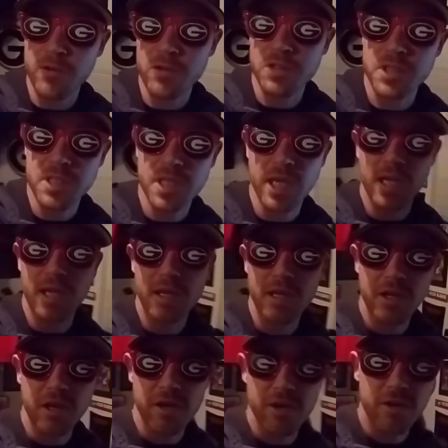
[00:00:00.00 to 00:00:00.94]
for the
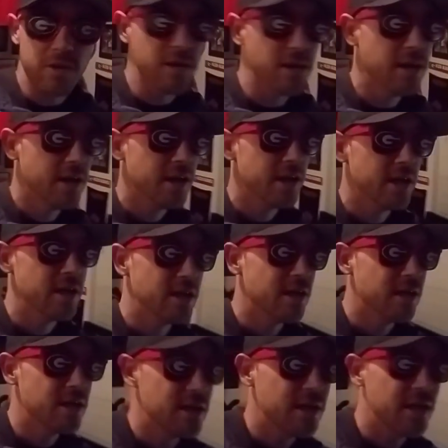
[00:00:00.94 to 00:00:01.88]
second year
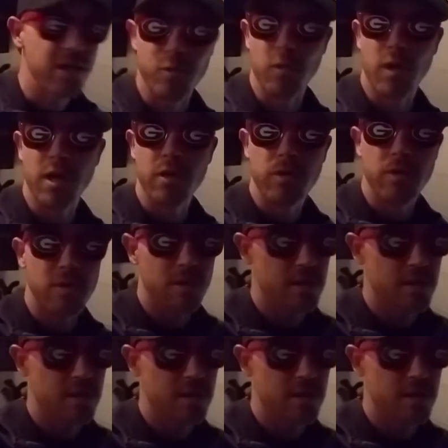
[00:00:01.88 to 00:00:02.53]
in a row.